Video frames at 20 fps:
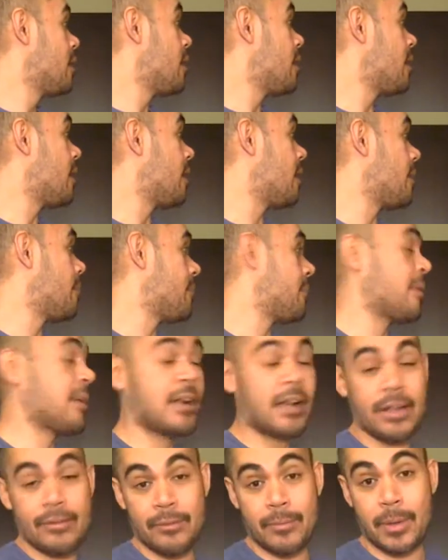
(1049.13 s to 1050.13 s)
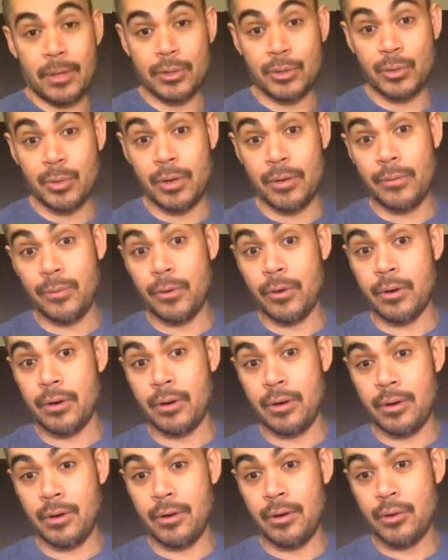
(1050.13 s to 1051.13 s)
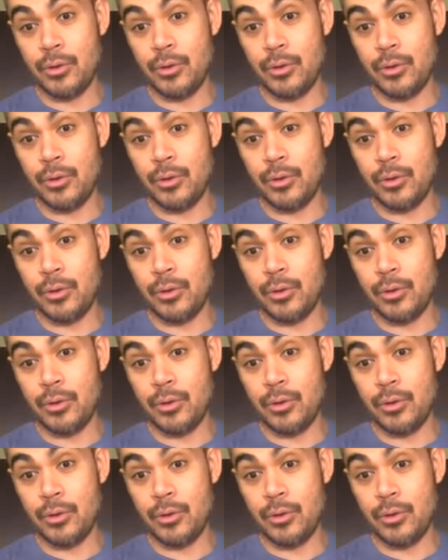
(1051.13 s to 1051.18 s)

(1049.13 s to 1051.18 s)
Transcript: I have about 24